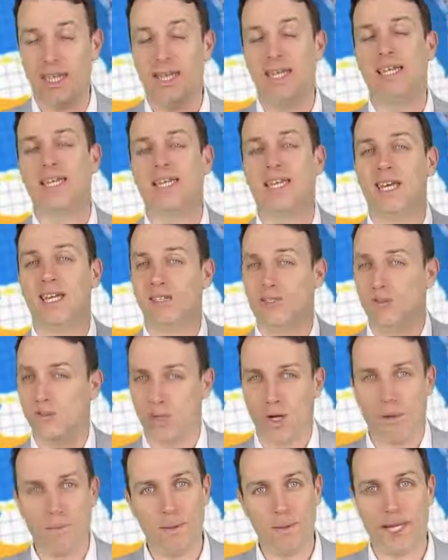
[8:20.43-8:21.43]
it can
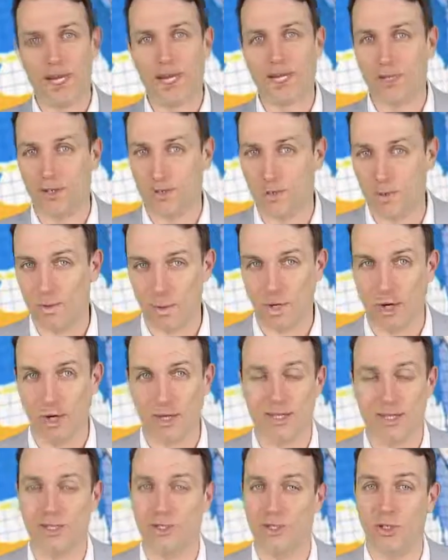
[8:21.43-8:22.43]
drop like a
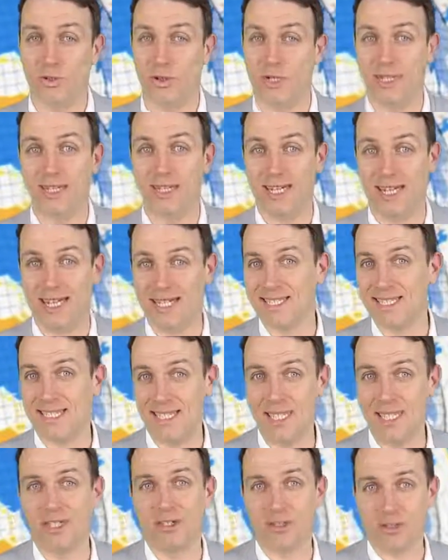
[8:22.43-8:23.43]
rock during the next
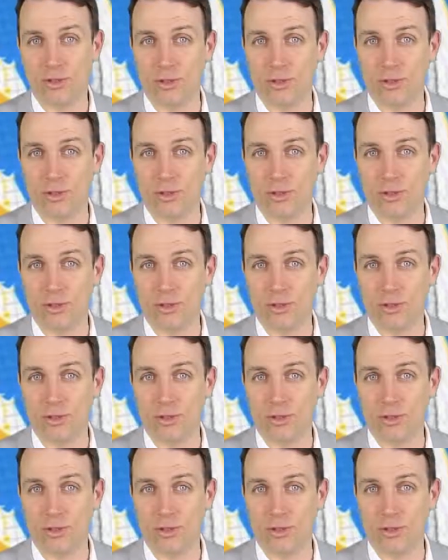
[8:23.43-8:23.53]
year